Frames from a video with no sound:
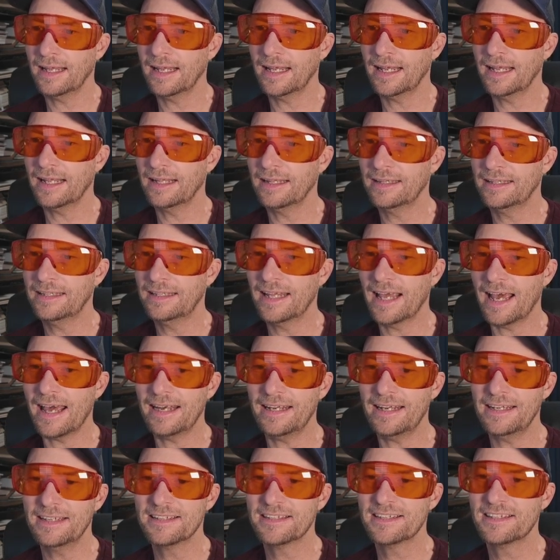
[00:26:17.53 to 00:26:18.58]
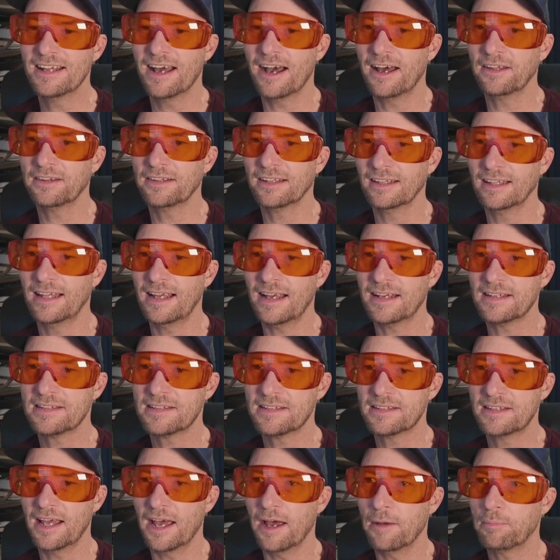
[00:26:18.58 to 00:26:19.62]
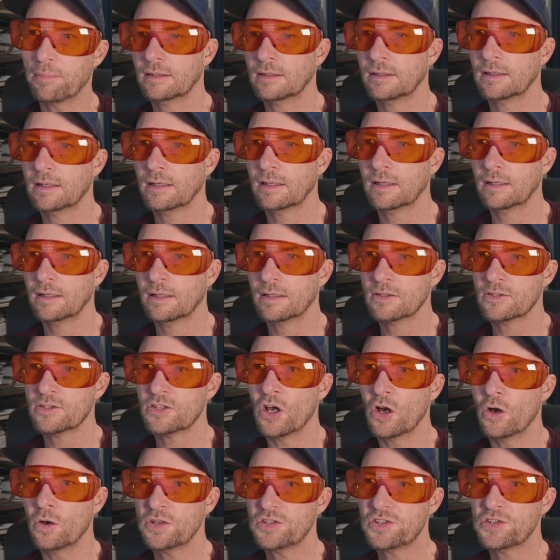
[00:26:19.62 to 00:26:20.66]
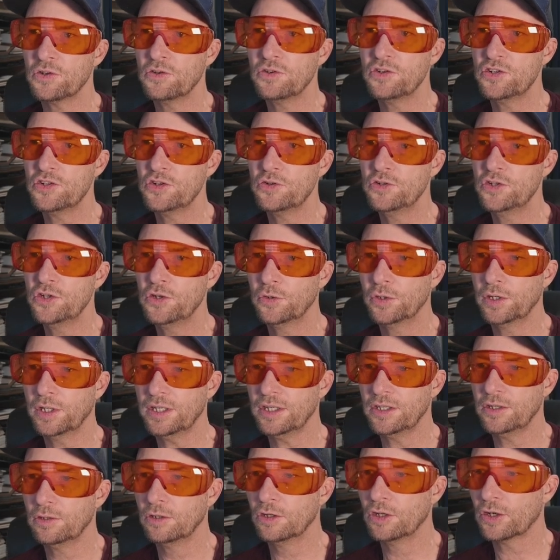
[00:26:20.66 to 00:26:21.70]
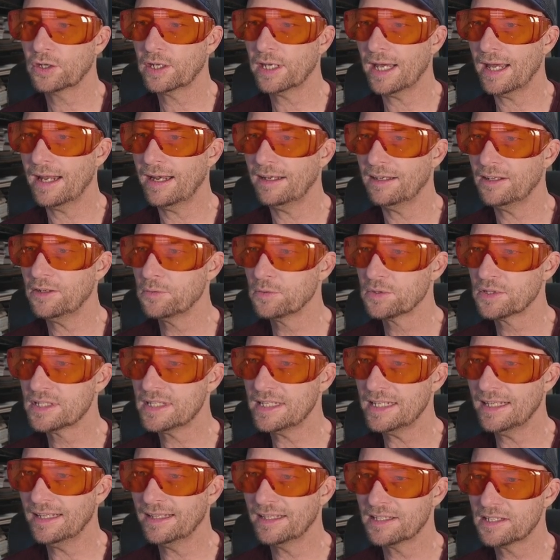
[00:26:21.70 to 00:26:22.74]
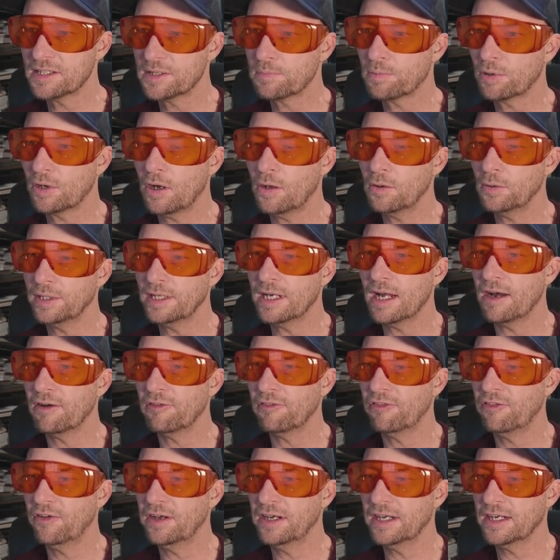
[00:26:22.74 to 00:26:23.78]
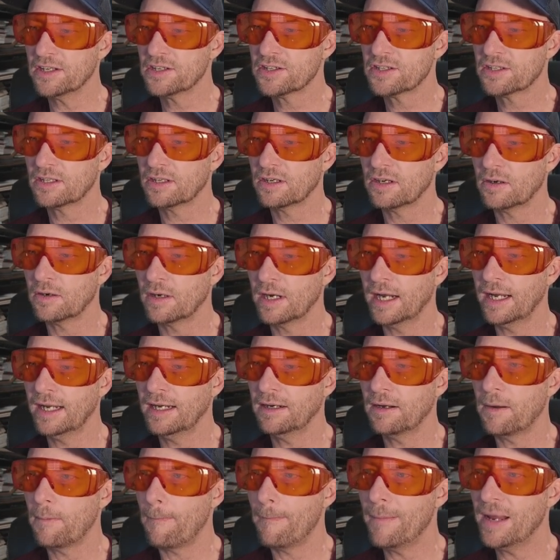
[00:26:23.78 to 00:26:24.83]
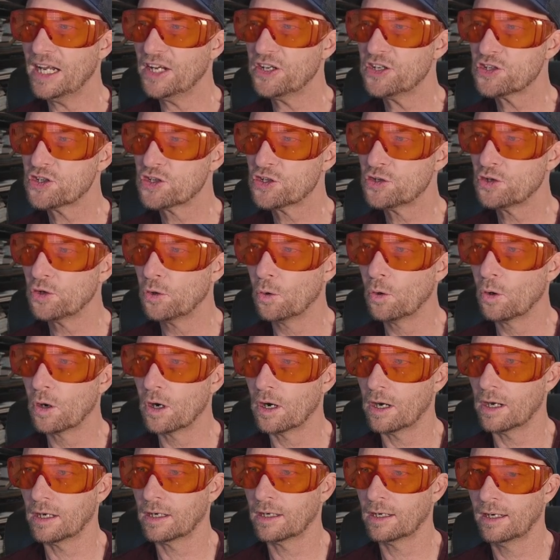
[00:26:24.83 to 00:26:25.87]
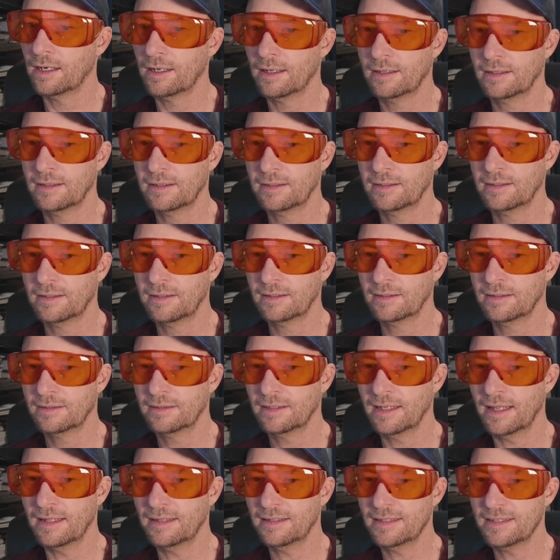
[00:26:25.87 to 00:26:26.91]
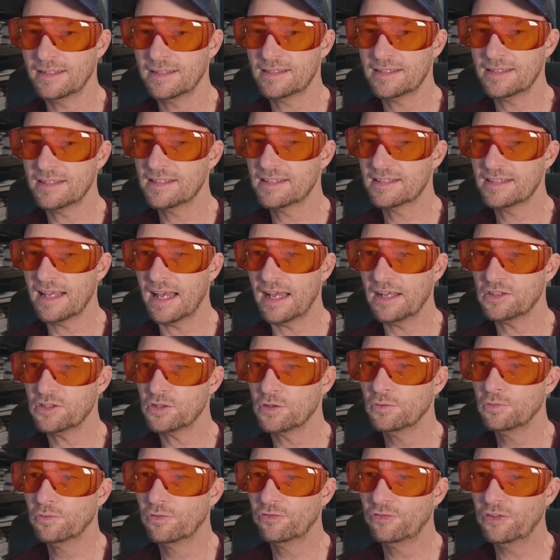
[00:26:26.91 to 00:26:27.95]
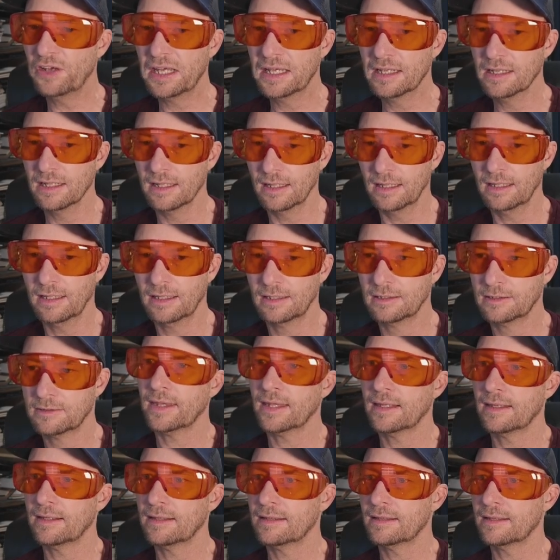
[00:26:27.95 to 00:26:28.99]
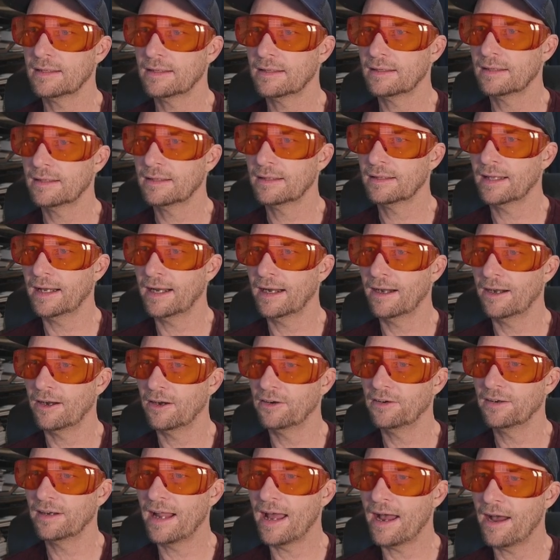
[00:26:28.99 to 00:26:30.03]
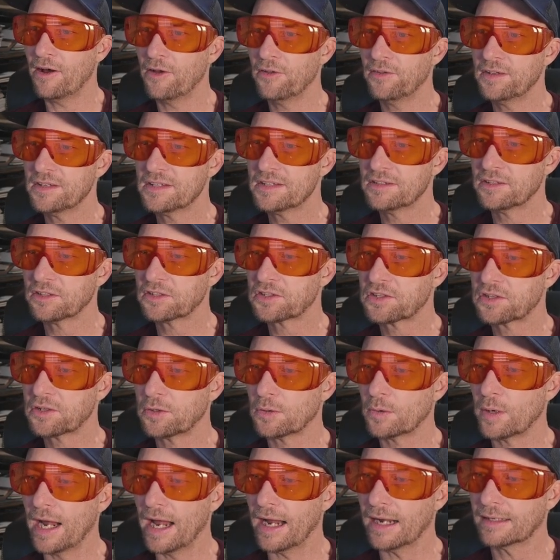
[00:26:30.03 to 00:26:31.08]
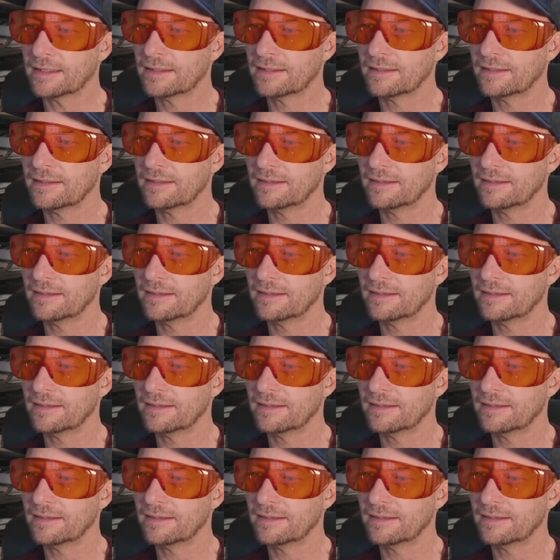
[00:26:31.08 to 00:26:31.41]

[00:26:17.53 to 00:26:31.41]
that is not the last step. So as soon as you do it and you look at it, you will see this is probably not finished, right? Make sure that this is set to fill. There, now this looks correct.